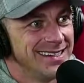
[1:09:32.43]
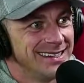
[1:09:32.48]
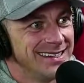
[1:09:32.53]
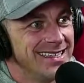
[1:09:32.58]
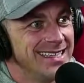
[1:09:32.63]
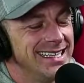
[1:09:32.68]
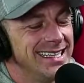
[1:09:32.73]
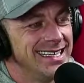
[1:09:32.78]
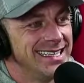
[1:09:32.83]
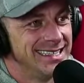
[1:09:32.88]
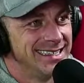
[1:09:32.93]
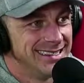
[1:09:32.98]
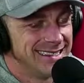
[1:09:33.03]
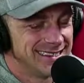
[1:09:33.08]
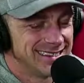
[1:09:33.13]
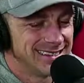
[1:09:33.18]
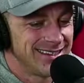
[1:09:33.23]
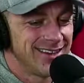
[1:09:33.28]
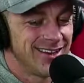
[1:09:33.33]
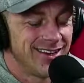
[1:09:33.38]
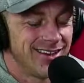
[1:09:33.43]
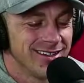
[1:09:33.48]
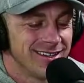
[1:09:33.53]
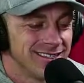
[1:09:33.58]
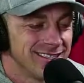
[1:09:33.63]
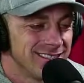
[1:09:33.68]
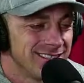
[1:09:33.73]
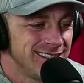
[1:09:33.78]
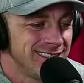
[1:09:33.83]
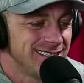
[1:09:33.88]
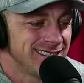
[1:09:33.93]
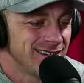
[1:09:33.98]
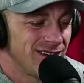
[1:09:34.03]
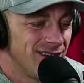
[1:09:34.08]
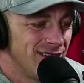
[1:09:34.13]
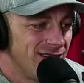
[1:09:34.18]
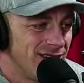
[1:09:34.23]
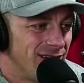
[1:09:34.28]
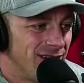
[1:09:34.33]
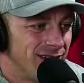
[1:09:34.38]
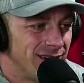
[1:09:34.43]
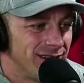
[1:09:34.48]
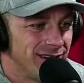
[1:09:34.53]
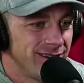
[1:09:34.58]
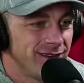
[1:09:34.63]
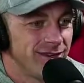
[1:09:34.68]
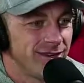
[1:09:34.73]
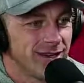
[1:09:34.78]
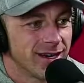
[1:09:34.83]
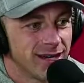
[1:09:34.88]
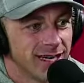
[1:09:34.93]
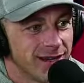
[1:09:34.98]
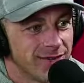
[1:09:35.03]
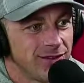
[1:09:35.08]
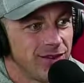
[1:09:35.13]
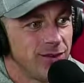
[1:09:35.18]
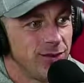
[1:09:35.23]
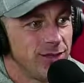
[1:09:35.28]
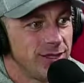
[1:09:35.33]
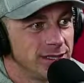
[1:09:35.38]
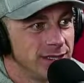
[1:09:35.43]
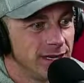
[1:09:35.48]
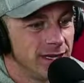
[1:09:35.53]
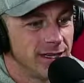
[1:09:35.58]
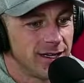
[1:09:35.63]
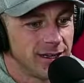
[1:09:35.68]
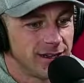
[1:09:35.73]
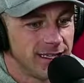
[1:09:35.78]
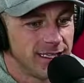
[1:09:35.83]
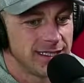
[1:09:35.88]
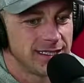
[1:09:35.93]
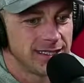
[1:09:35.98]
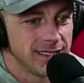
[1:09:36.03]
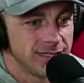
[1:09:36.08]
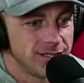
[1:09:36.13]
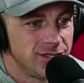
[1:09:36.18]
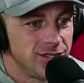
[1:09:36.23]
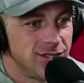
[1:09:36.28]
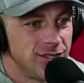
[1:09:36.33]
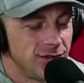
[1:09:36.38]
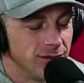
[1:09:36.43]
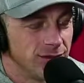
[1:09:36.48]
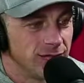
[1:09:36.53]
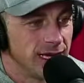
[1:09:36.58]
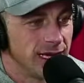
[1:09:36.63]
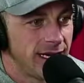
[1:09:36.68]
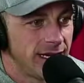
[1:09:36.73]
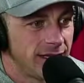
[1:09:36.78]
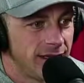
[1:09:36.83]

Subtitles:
It's true. All the shit is hard. You're gonna have to do a ton of things that you don't like.